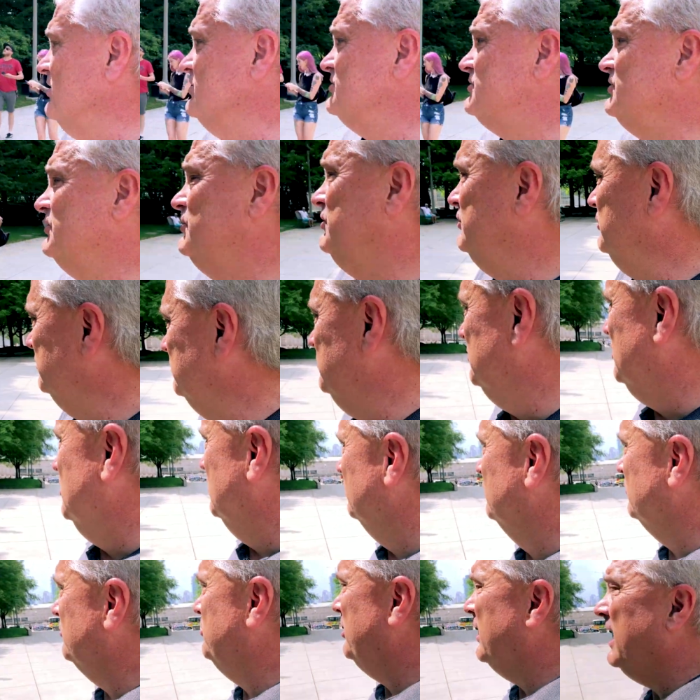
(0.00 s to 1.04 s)
Institute
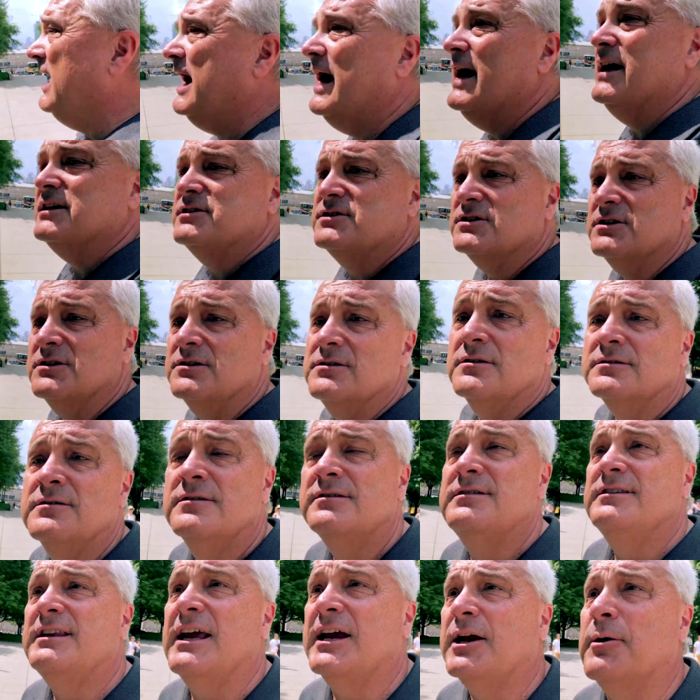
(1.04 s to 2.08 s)
overpass and
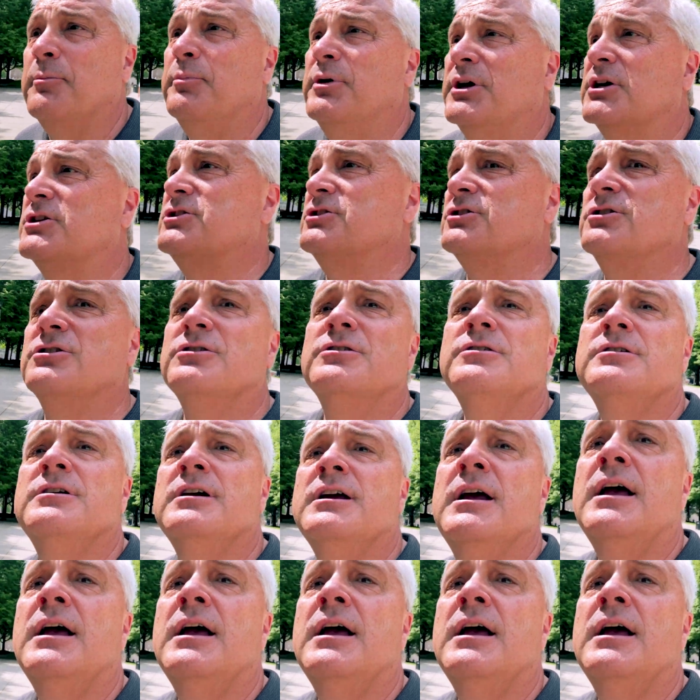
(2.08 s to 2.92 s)
take a picture.